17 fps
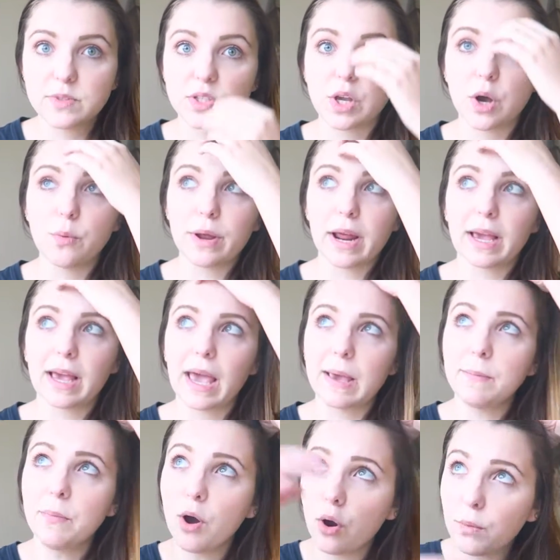So when I
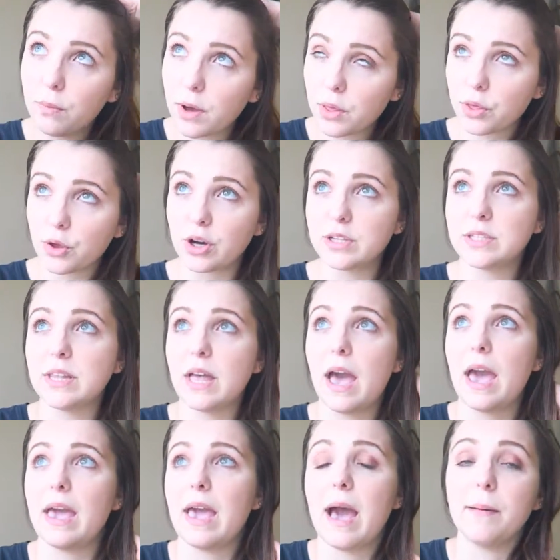came home
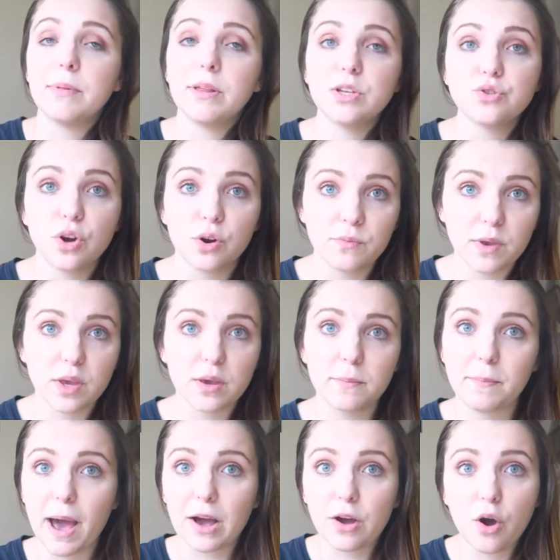Thursday, Emily drove me
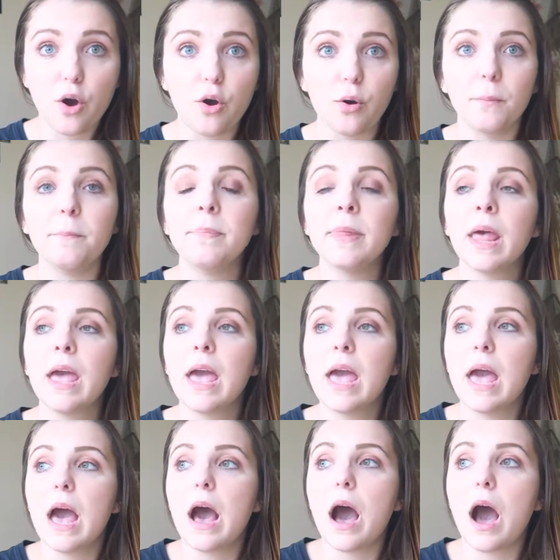back home.
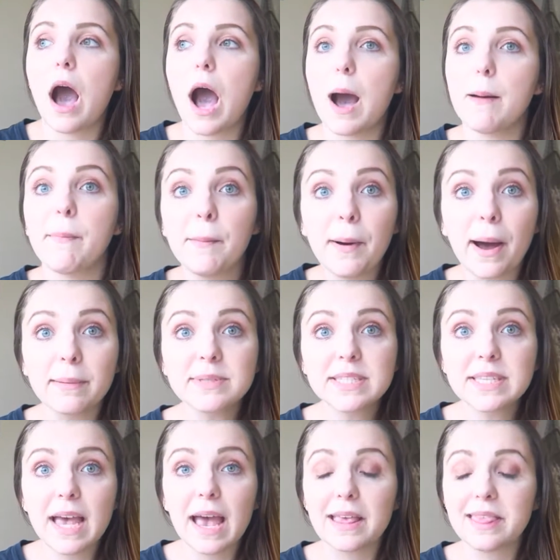My mom
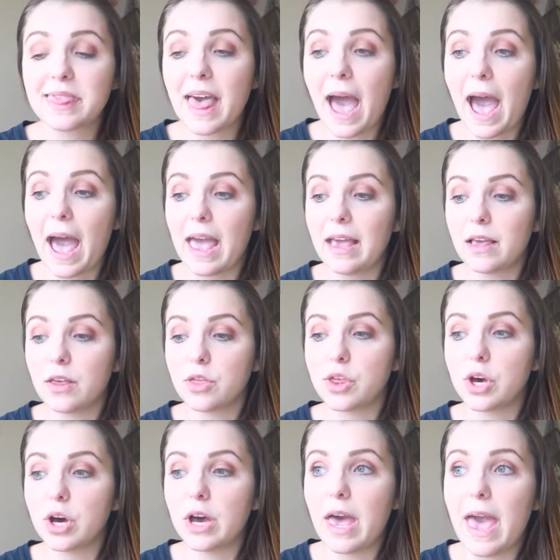said that
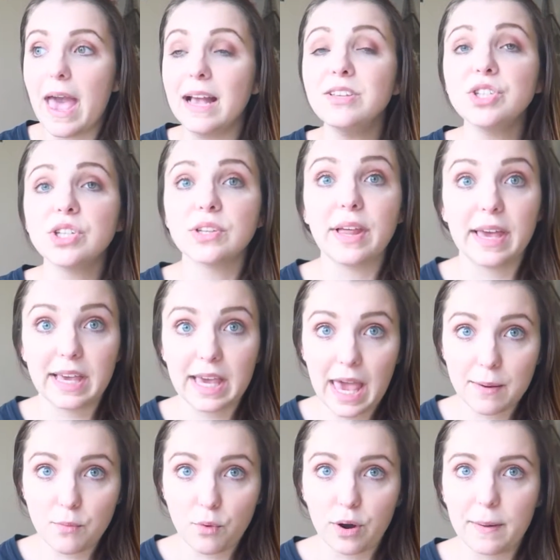the engine light
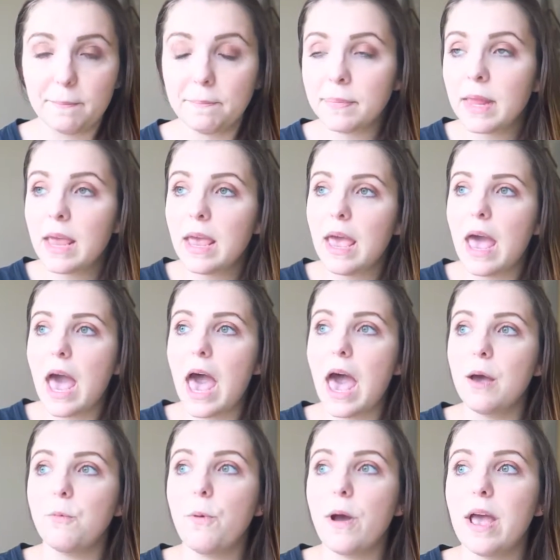came on,
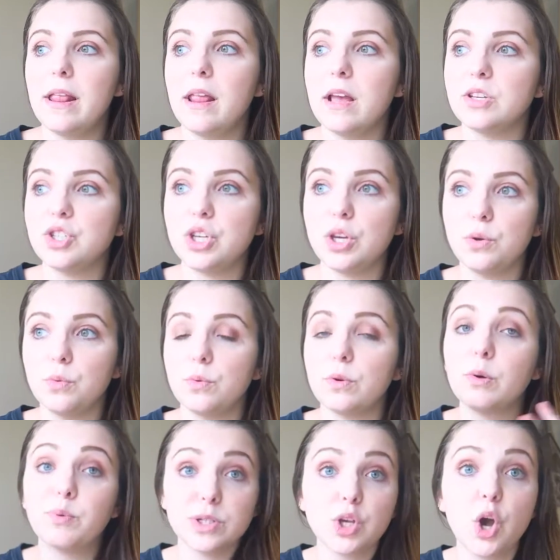and when she
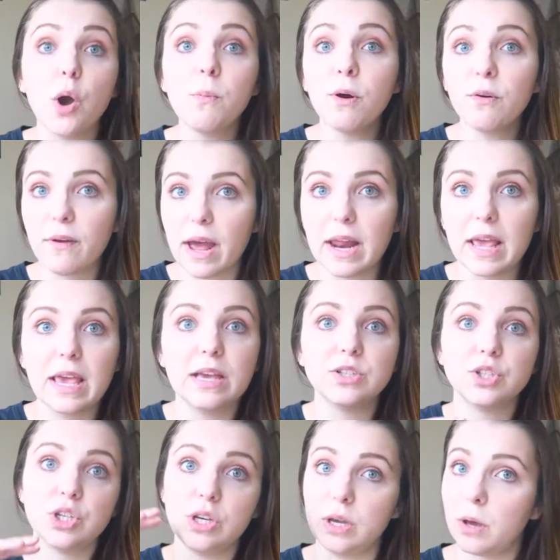was home already,
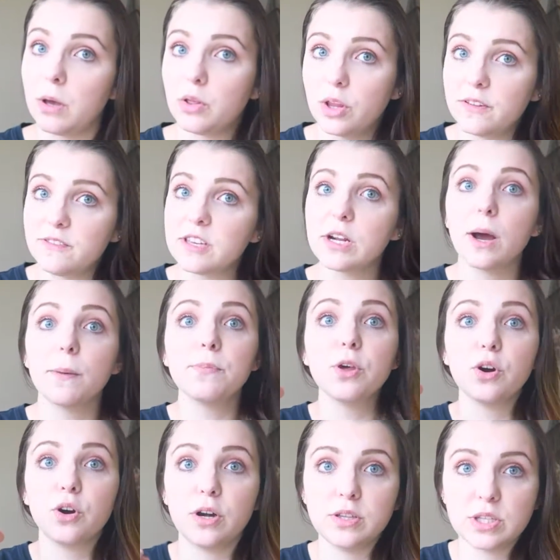she lifted up
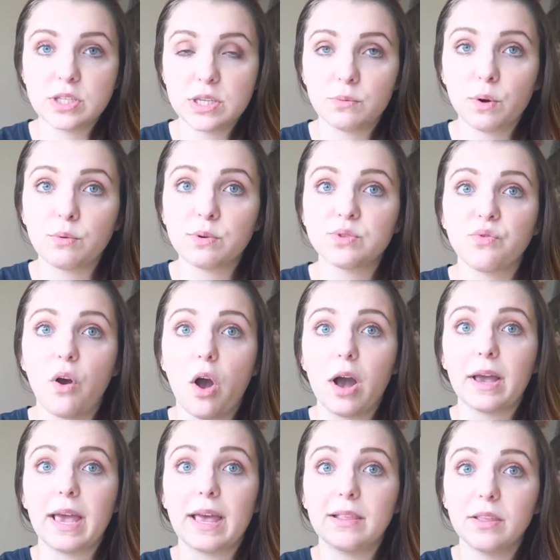the hood to see what was
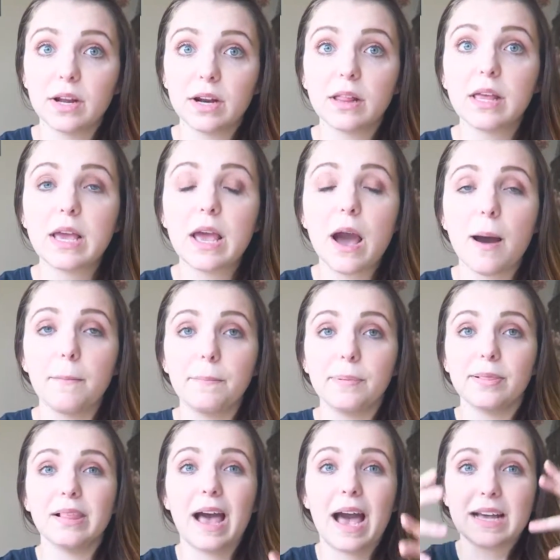wrong, and literally a
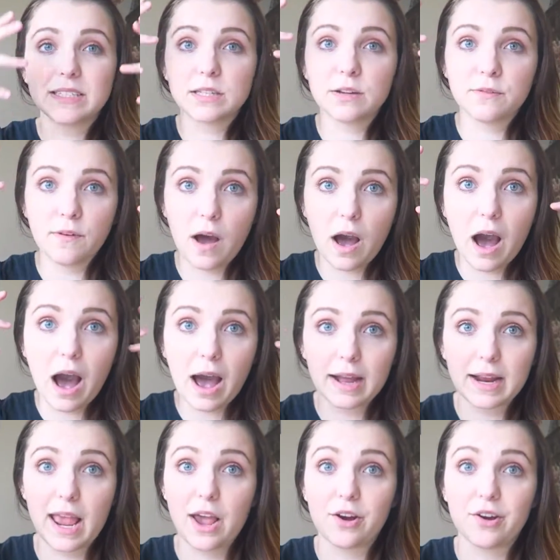blast of
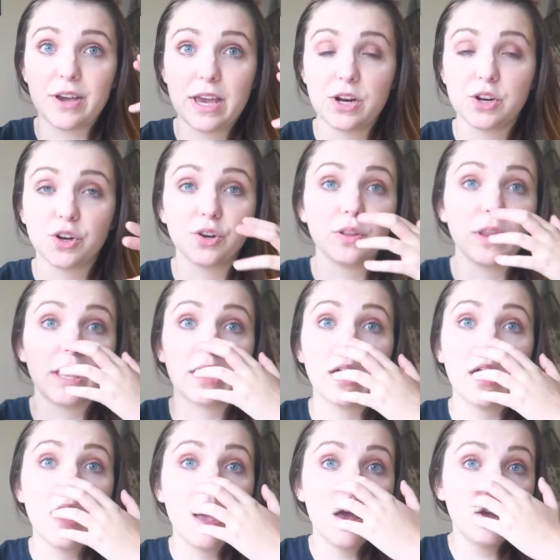hot air hit her, like
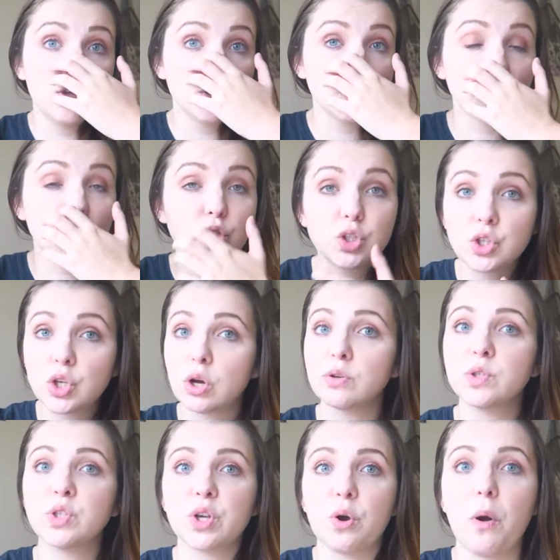
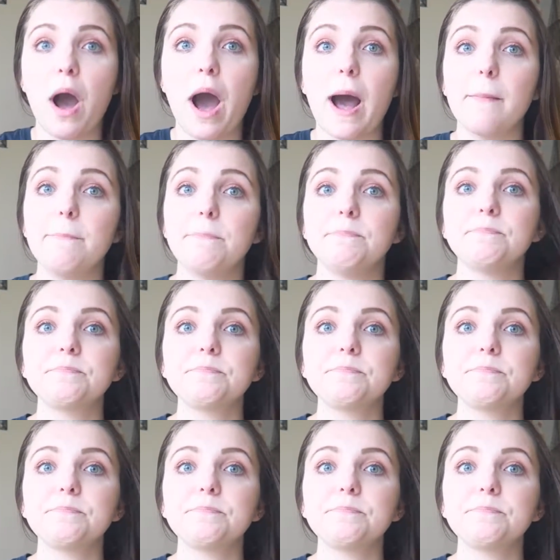so hot.